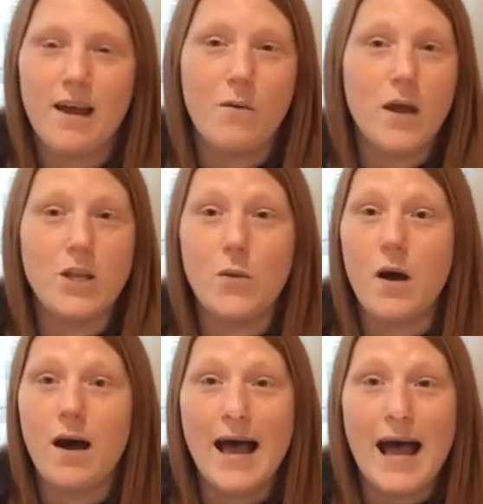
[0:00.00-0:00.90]
when you
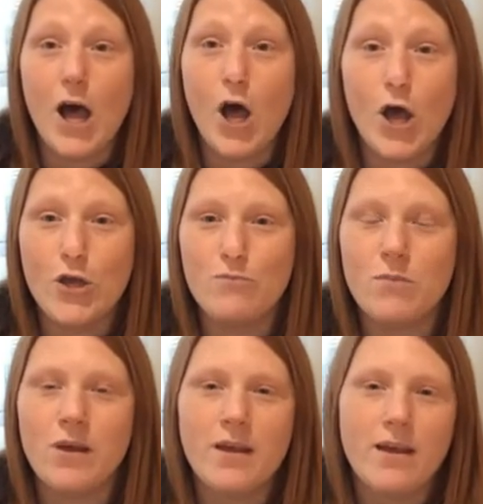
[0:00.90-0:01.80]
are at
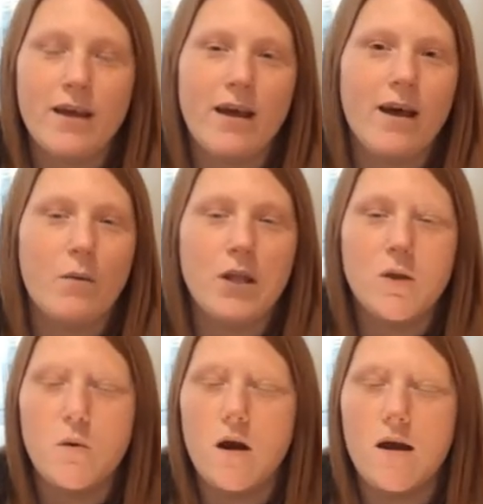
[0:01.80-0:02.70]
home, when
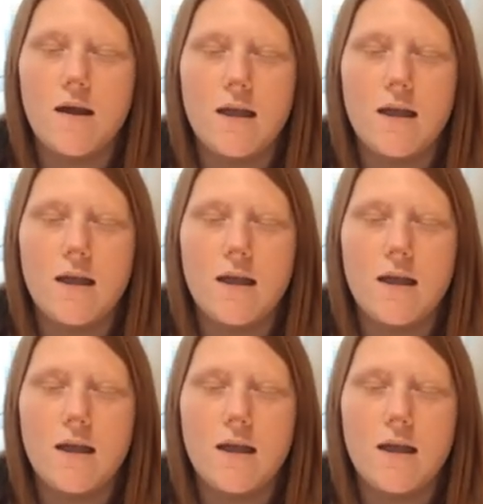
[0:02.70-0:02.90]
you are